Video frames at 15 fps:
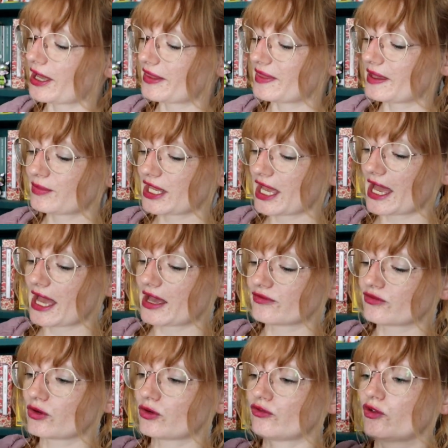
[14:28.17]
And then we
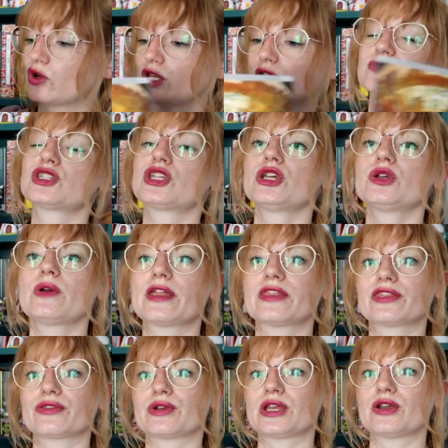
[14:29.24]
have volumes 2
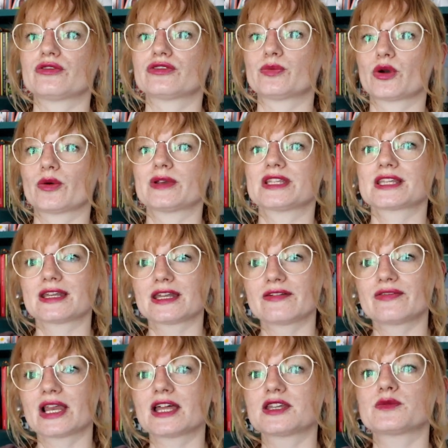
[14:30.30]
and 3 of The Promised
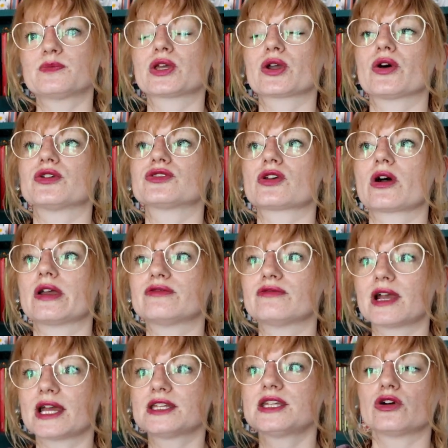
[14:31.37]
Neverland, because I
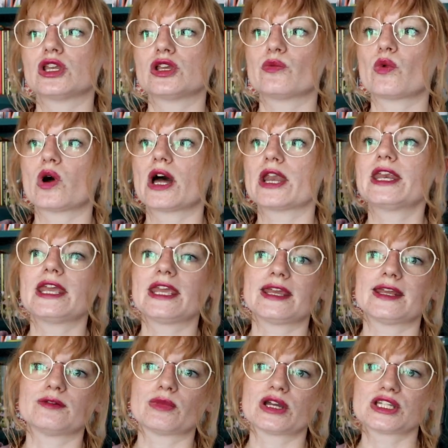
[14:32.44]
read volume 1
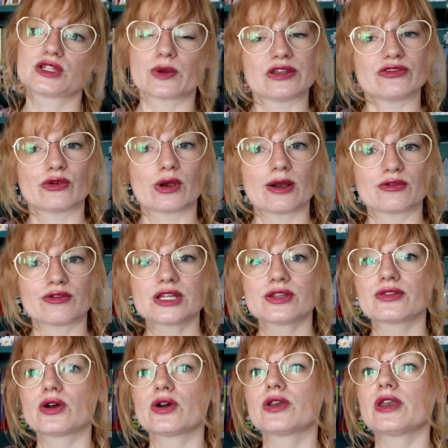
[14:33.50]
in my 24-hour
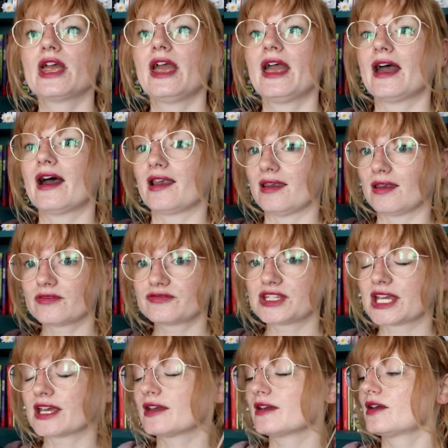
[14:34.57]
readathon, loved
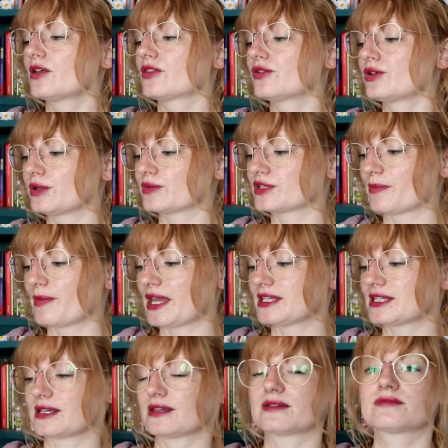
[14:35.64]
it, Thought it was
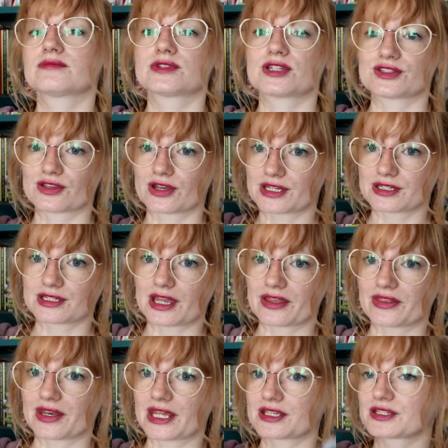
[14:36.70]
amazing, decided to
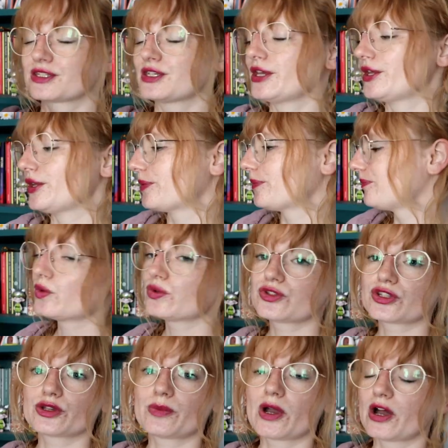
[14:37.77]
get the next two.
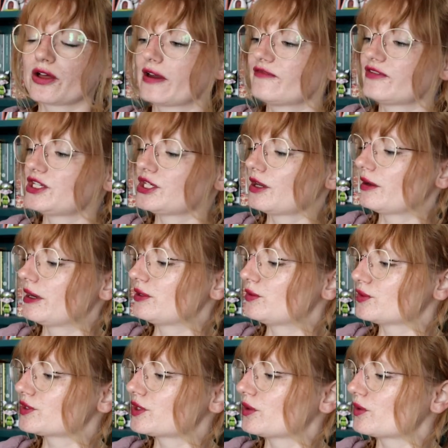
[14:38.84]
Also part of that video I
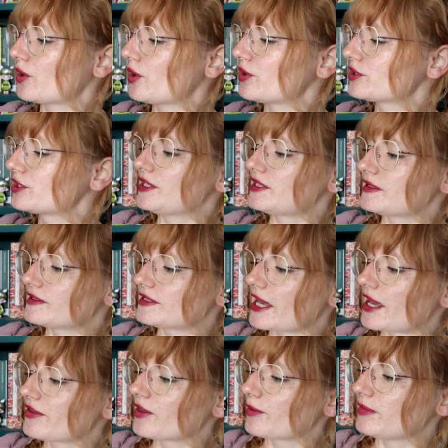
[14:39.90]
also got Mrs.
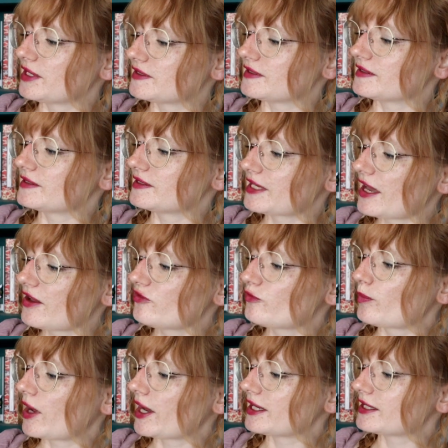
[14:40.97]
Death, Mrs. Death
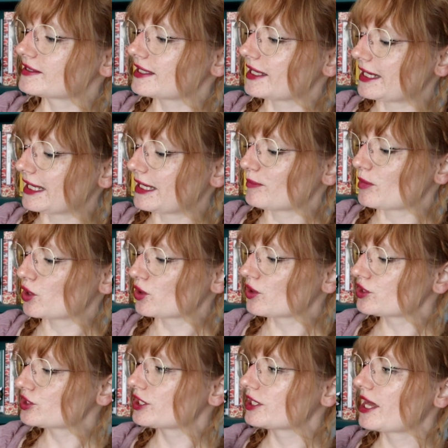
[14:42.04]
by Salim
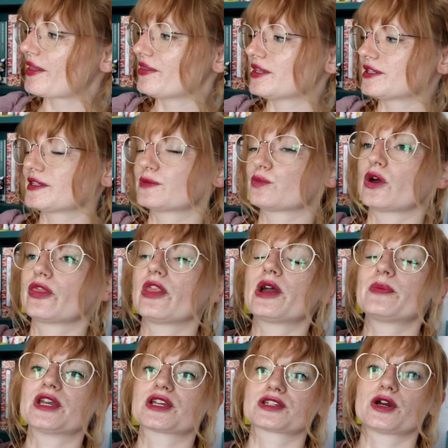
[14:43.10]
Godden, and this is one that I
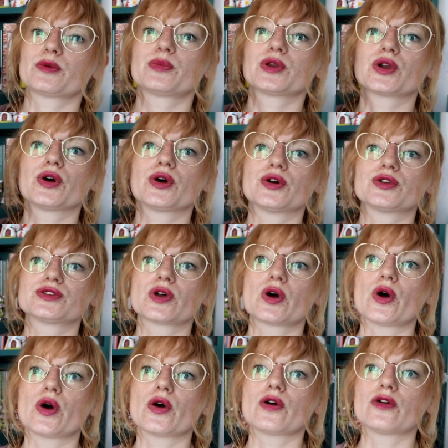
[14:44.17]
picked up because
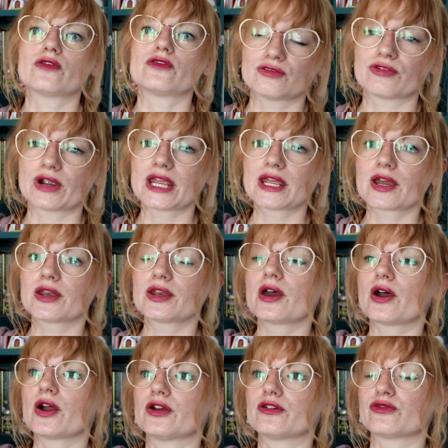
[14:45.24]
of
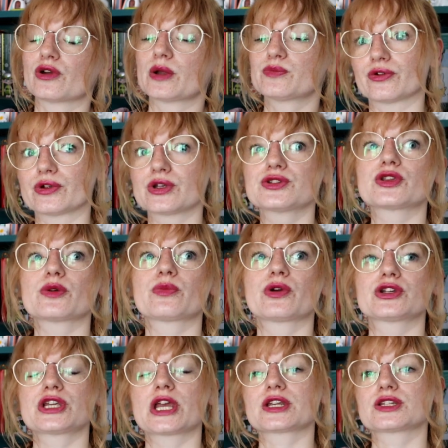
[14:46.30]
Reagan over at Peruse
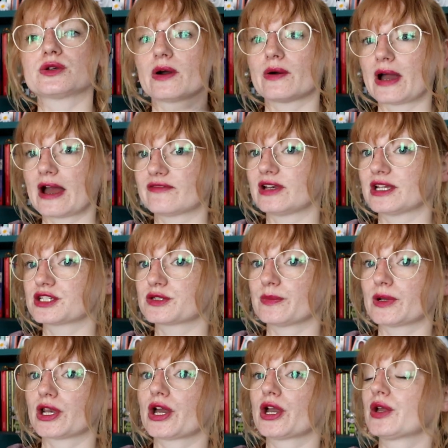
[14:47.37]
Project, who I'll have linked
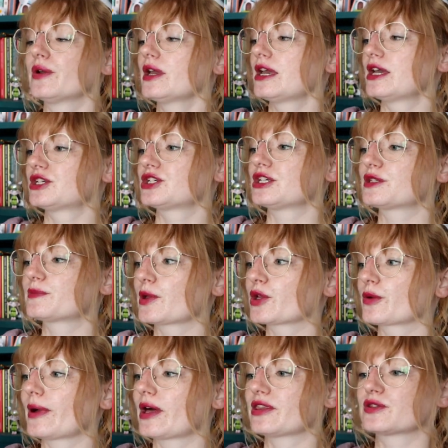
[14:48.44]
below. She
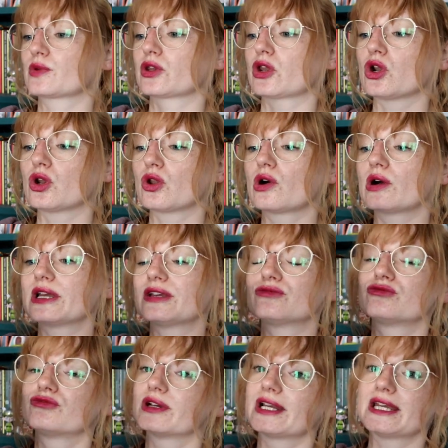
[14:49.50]
spoke about this one a lot, it
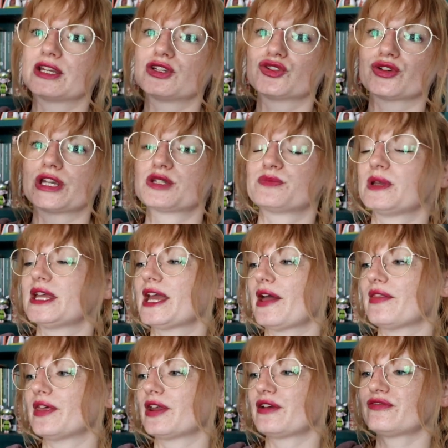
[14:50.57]
really intrigued me,
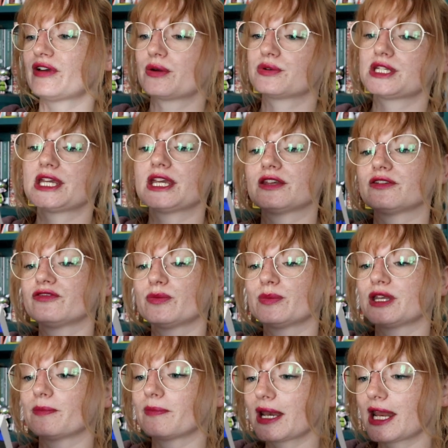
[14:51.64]
and then I found it in
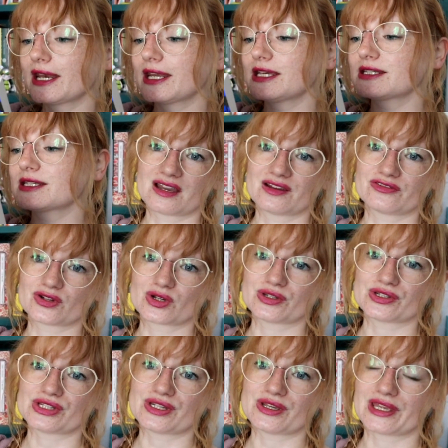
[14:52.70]
Forbidden Planet. I've
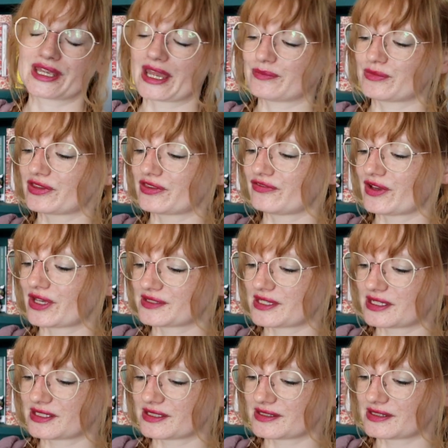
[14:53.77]
forgotten to do it again with the first
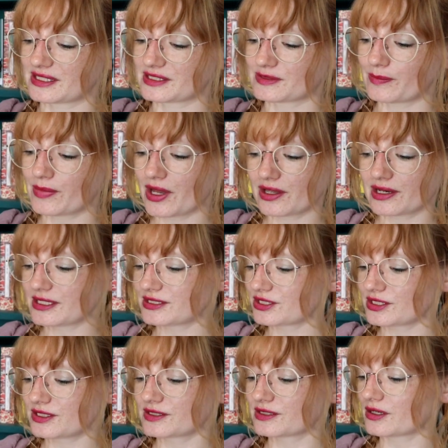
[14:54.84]
sentences, but let's
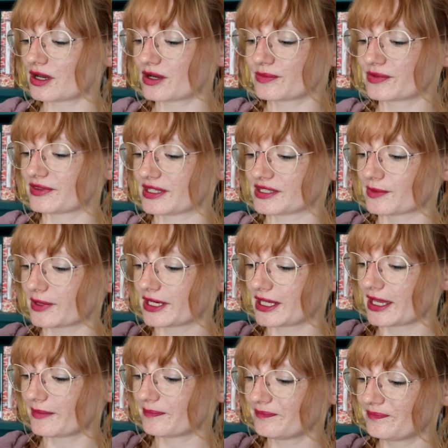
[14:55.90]
just start with this one
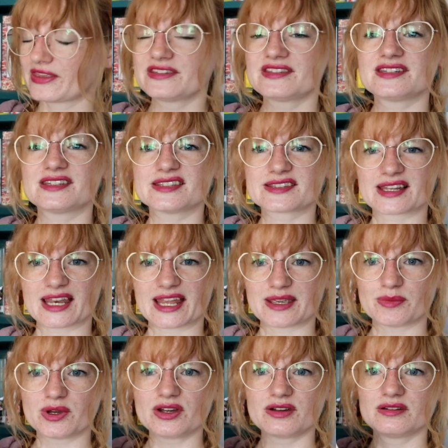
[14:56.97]
again. There's a
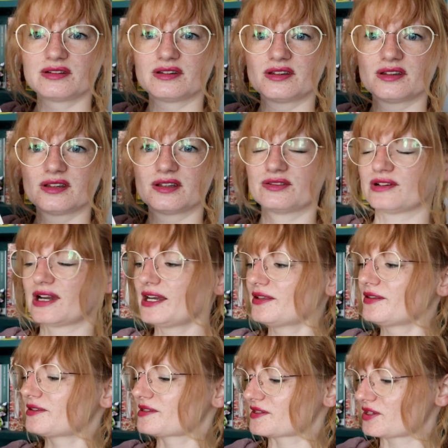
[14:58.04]
disclaimer right
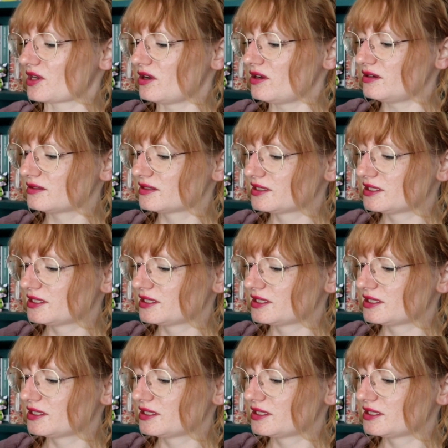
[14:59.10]
at the start.